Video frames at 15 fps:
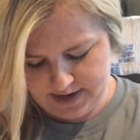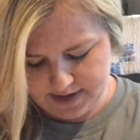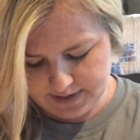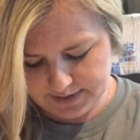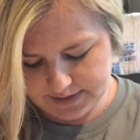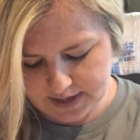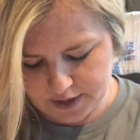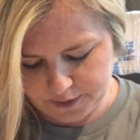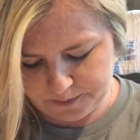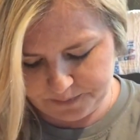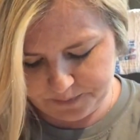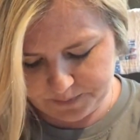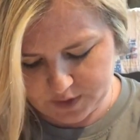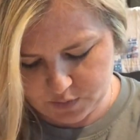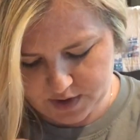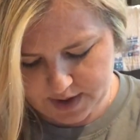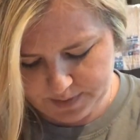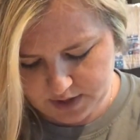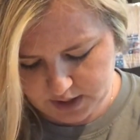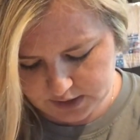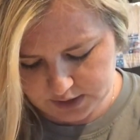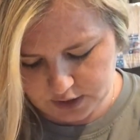So what I'm
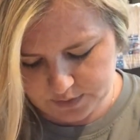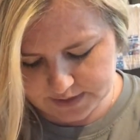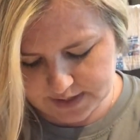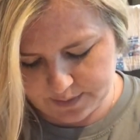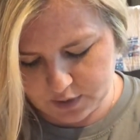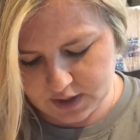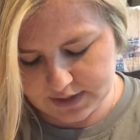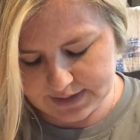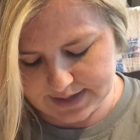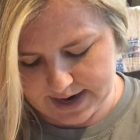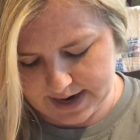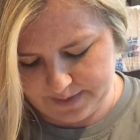gonna do is I'm gonna say,